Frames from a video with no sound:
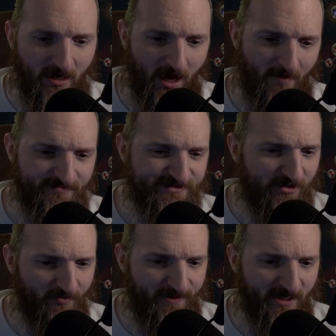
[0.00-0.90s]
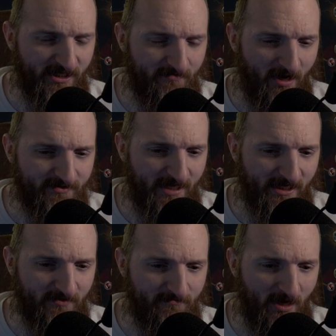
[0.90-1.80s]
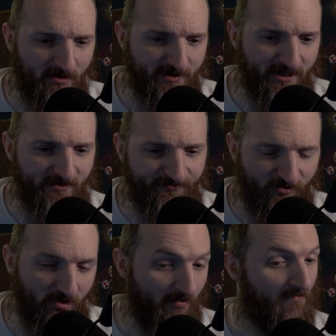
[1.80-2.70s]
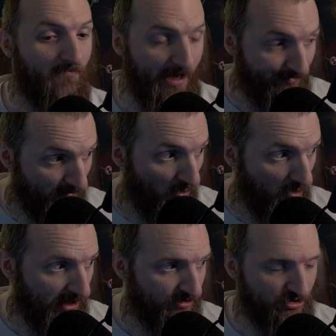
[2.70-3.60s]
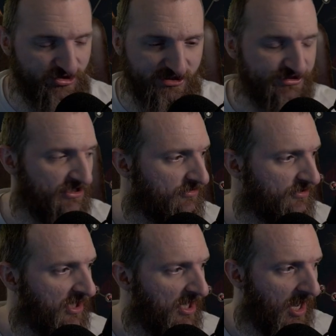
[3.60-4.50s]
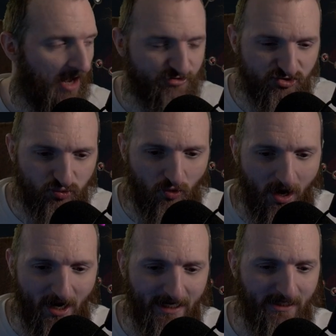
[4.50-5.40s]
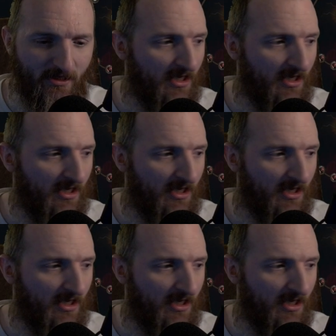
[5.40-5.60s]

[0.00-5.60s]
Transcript: I'm still thinking about taking melding for even more energy shield. I'm trying.